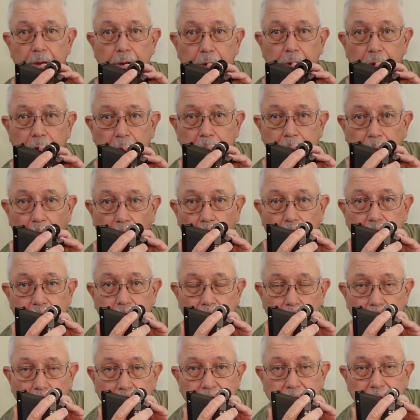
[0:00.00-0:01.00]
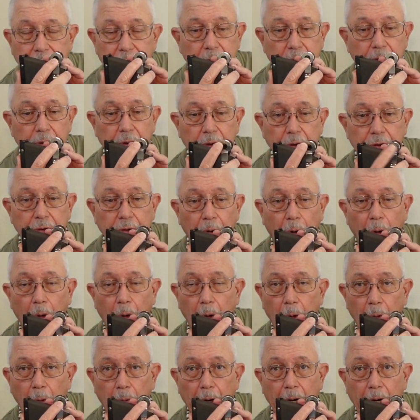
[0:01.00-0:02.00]
you can possibly see there is a
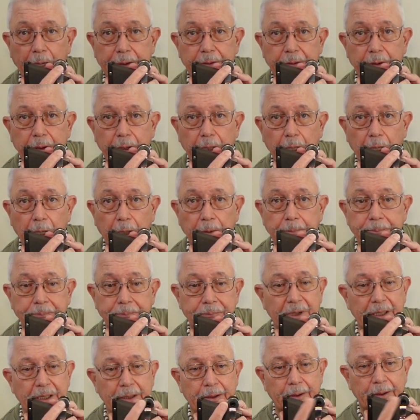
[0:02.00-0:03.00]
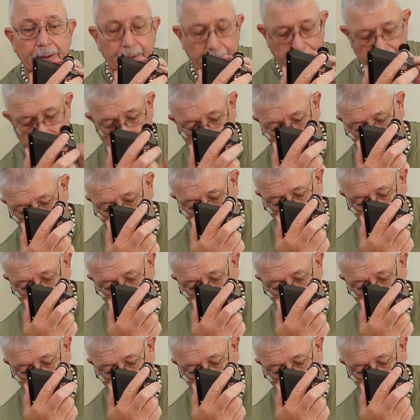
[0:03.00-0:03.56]
hole right there. This